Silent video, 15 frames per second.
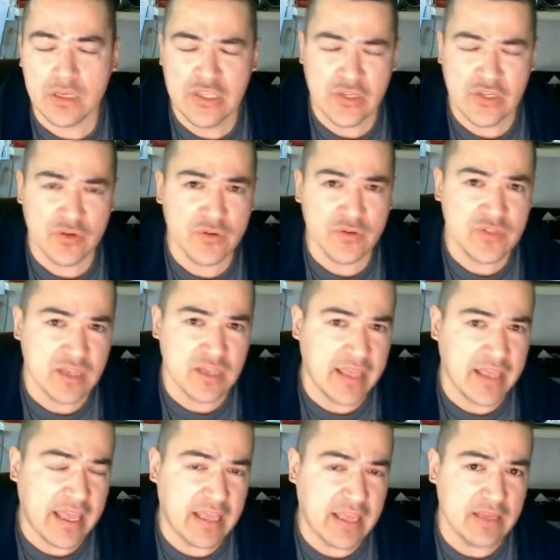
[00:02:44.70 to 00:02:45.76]
use
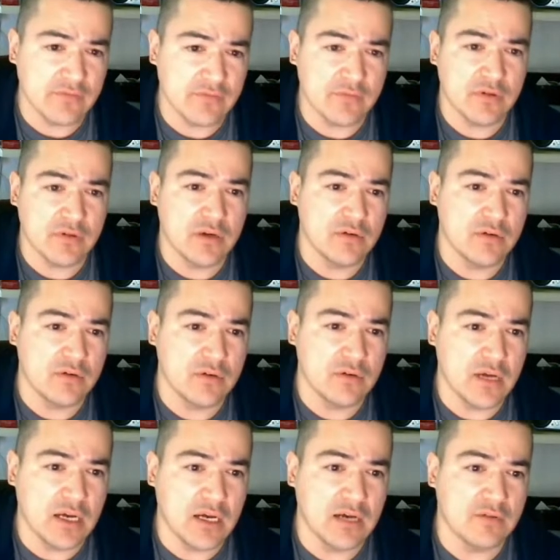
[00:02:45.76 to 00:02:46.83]
a
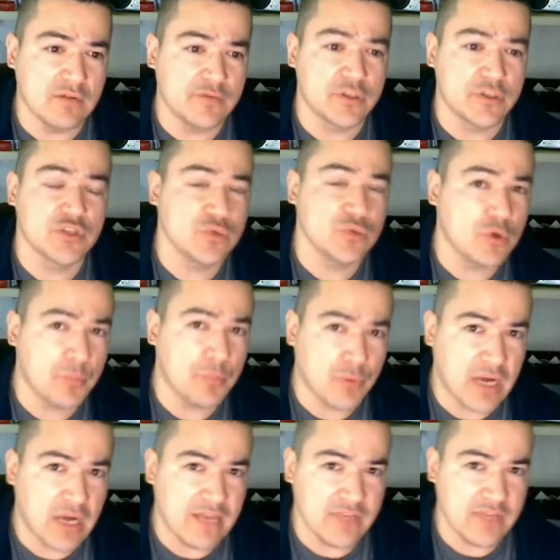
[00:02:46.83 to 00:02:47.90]
virtual
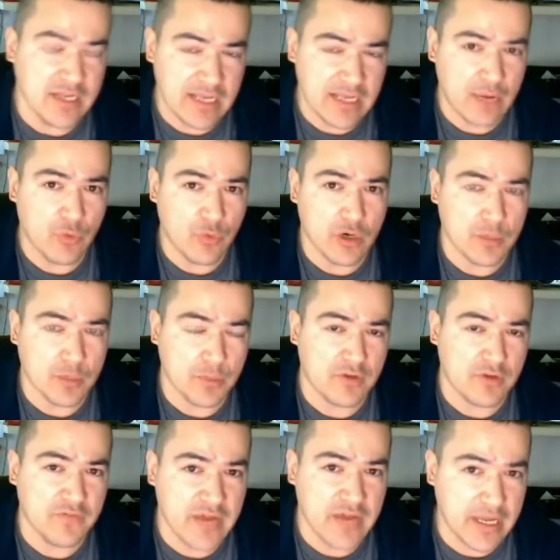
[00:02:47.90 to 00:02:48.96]
private network
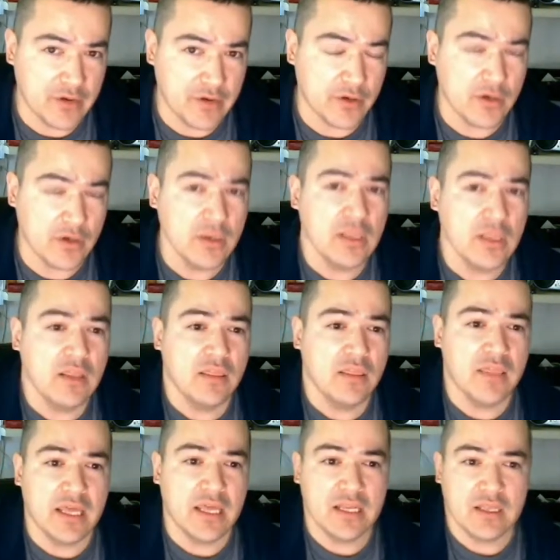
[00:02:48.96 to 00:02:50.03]
provider
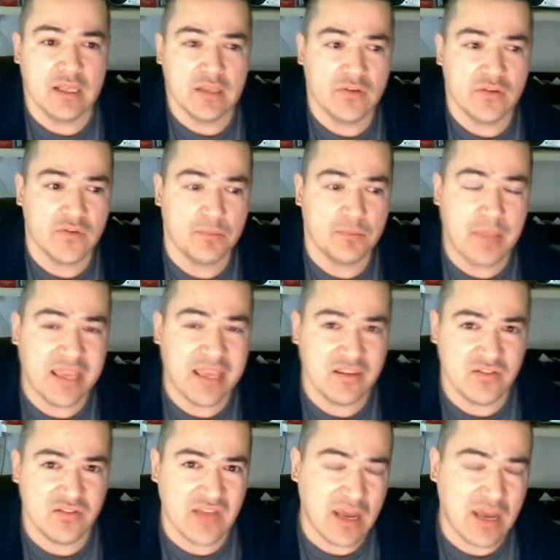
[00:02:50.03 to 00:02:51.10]
that is
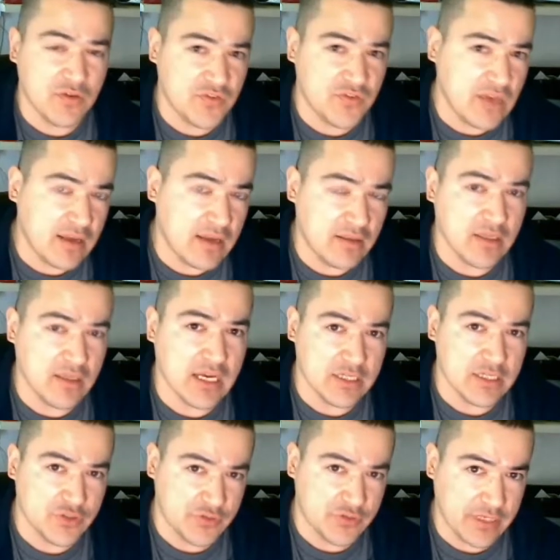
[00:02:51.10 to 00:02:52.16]
based outside of the
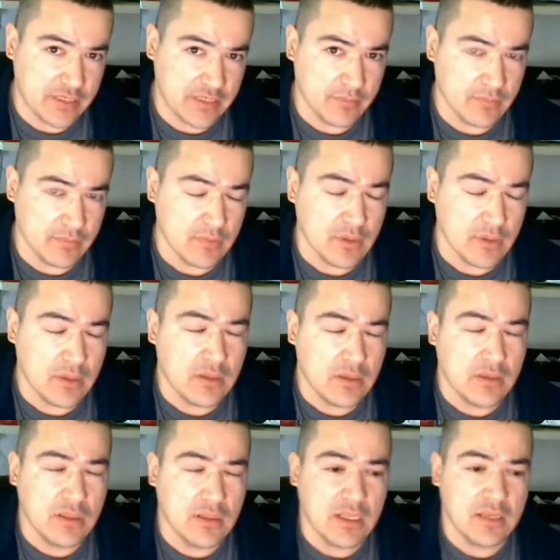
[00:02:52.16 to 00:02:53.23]
country,
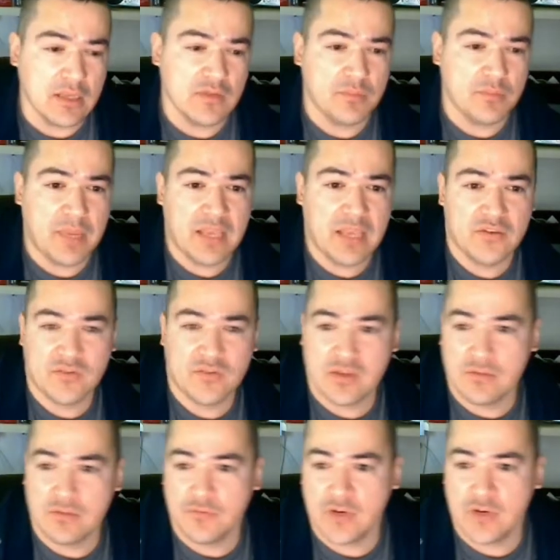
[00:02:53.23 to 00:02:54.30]
that is based
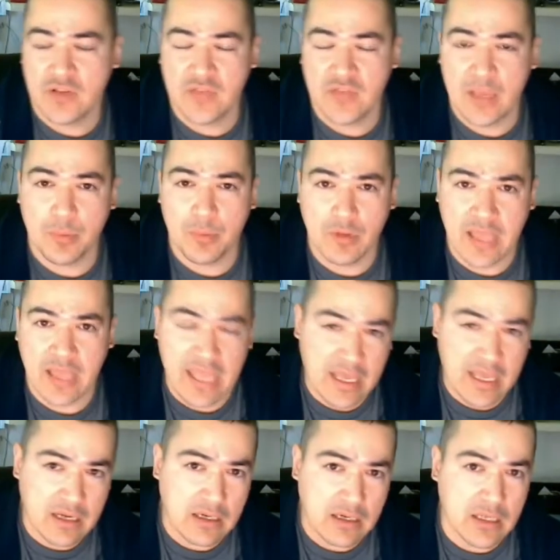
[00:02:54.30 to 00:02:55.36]
in, for example,
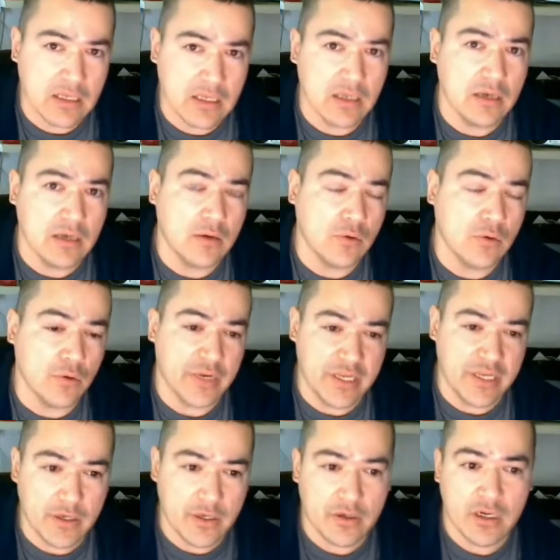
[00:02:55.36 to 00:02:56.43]
Canada or
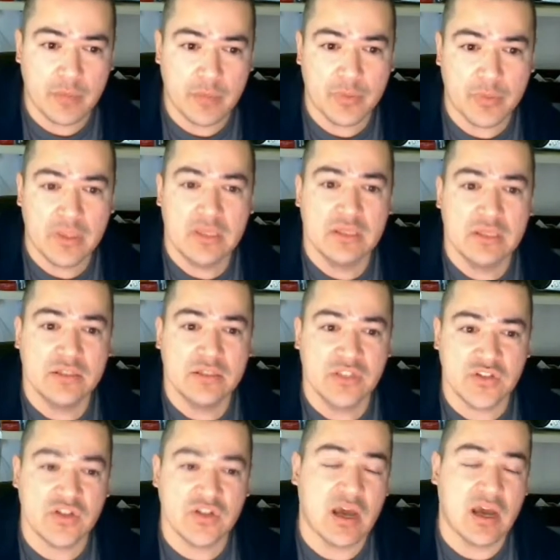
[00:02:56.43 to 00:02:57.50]
Europe,
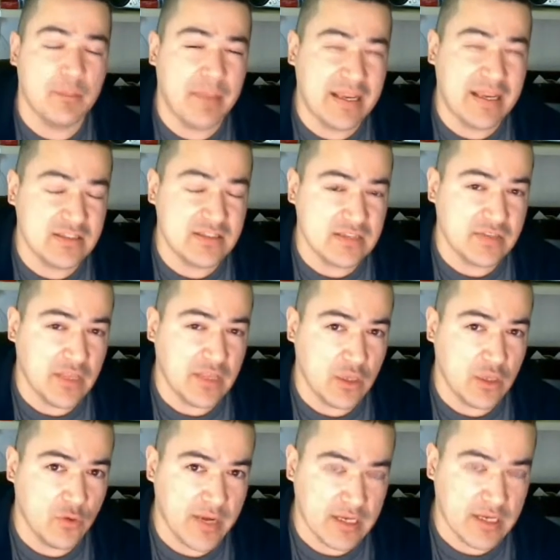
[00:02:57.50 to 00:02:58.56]
just not based in the
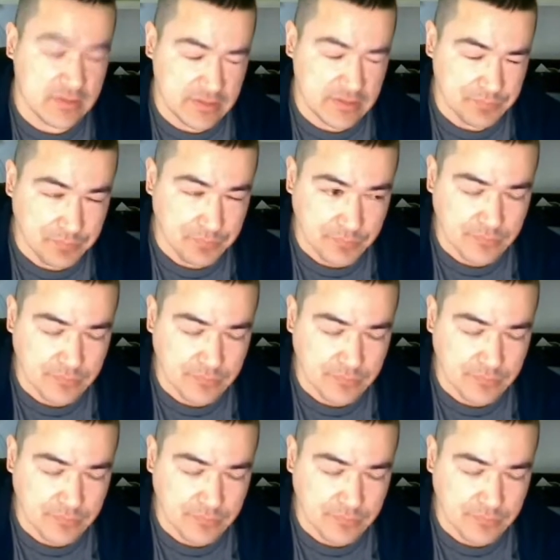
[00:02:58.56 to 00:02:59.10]
U.S.